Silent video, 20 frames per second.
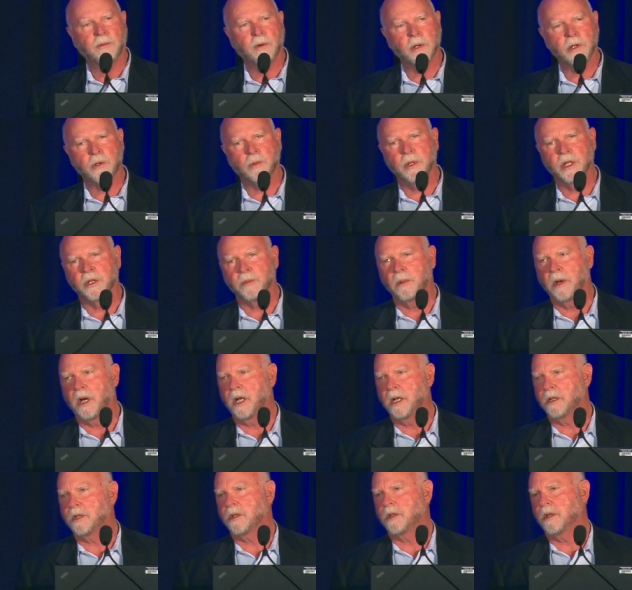first
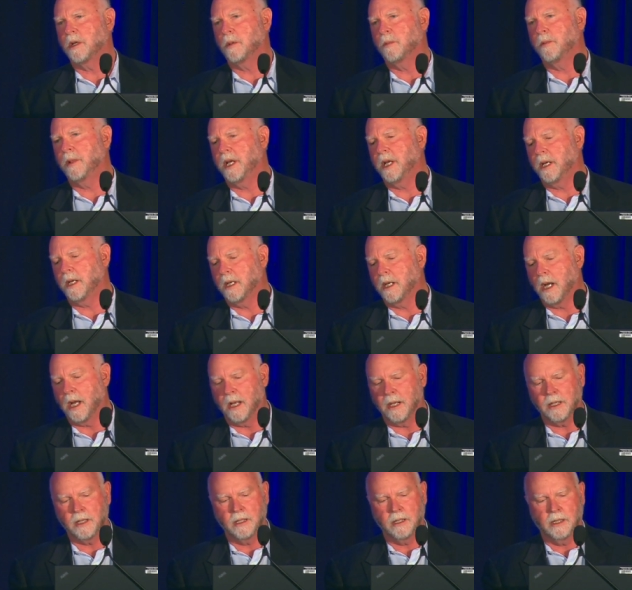response uh, we
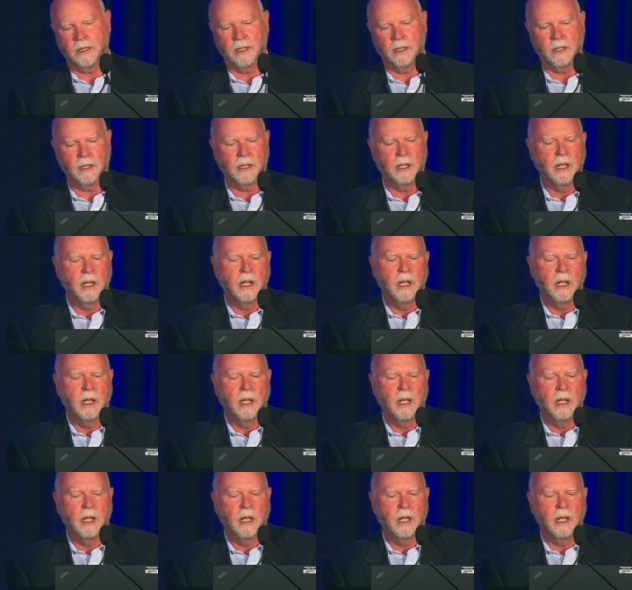got uh,